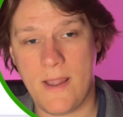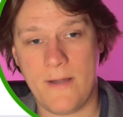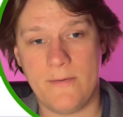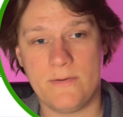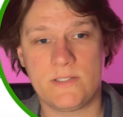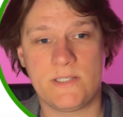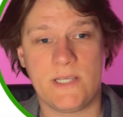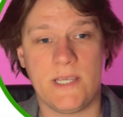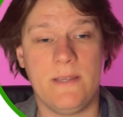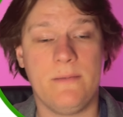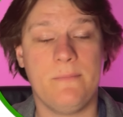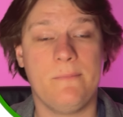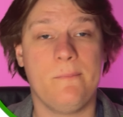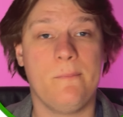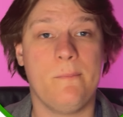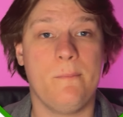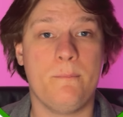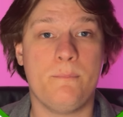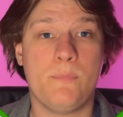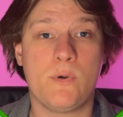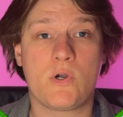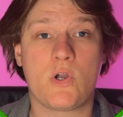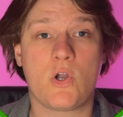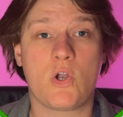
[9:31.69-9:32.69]
I would say
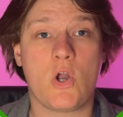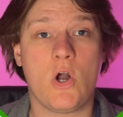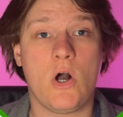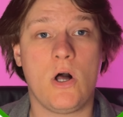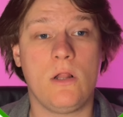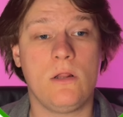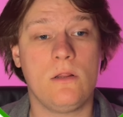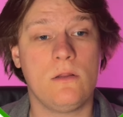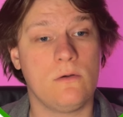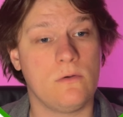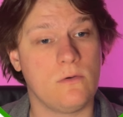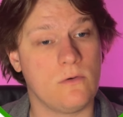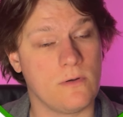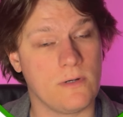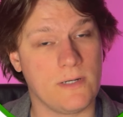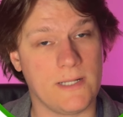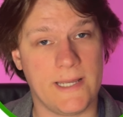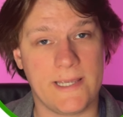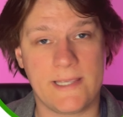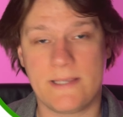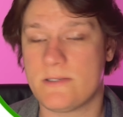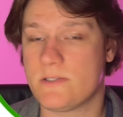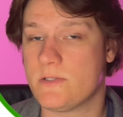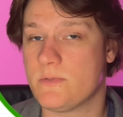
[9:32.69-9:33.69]
book a call or
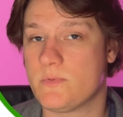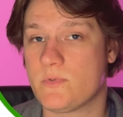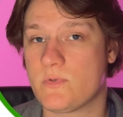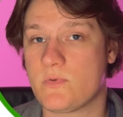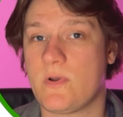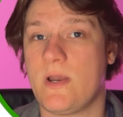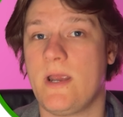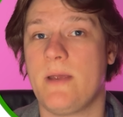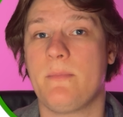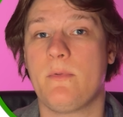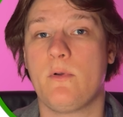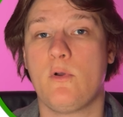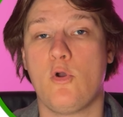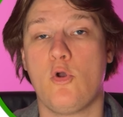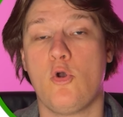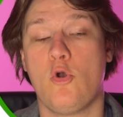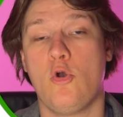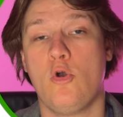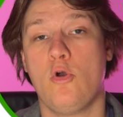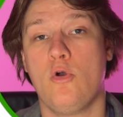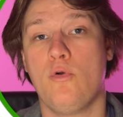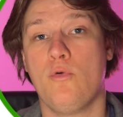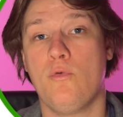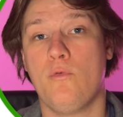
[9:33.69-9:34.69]
like and subscribe
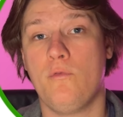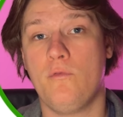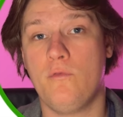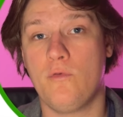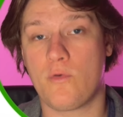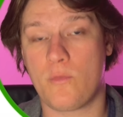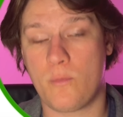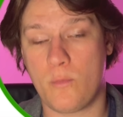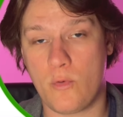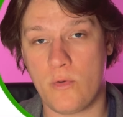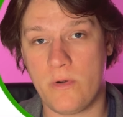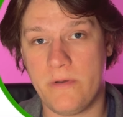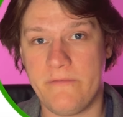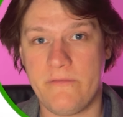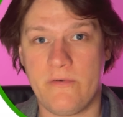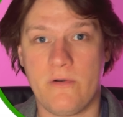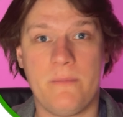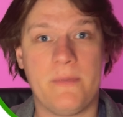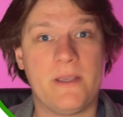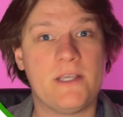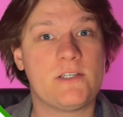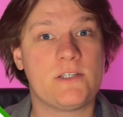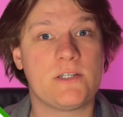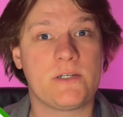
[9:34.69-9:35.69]
for more
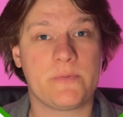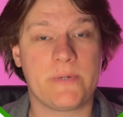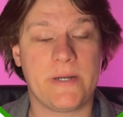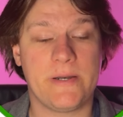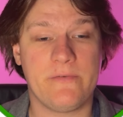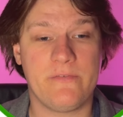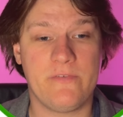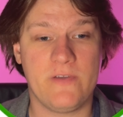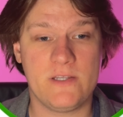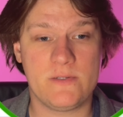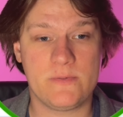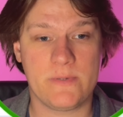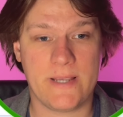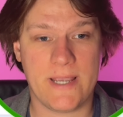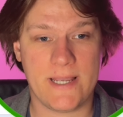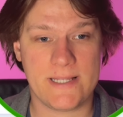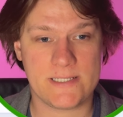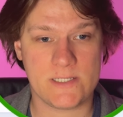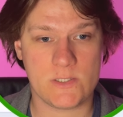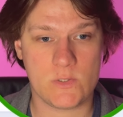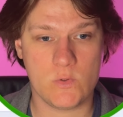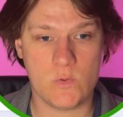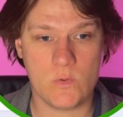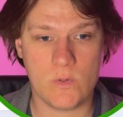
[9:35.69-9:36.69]
information around Facebook
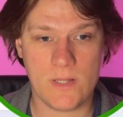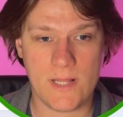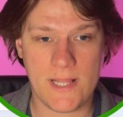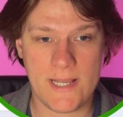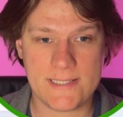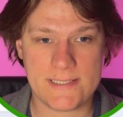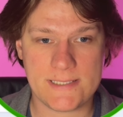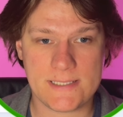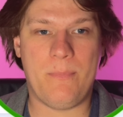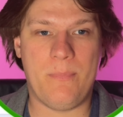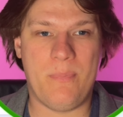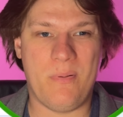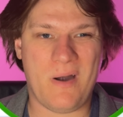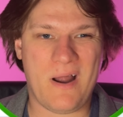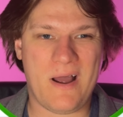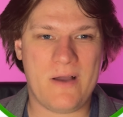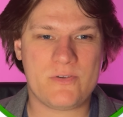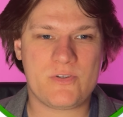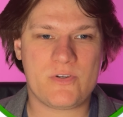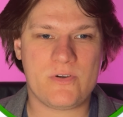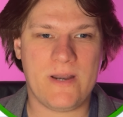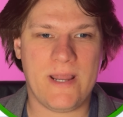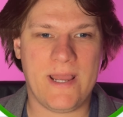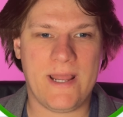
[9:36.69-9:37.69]
ads and Google ads.
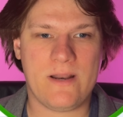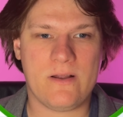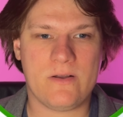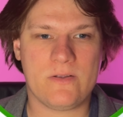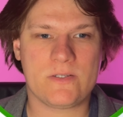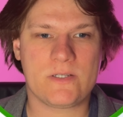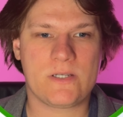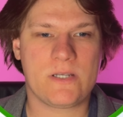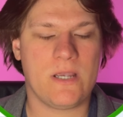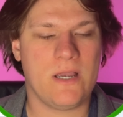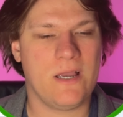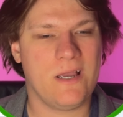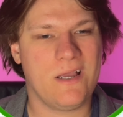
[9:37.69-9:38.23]
Browser add-ons.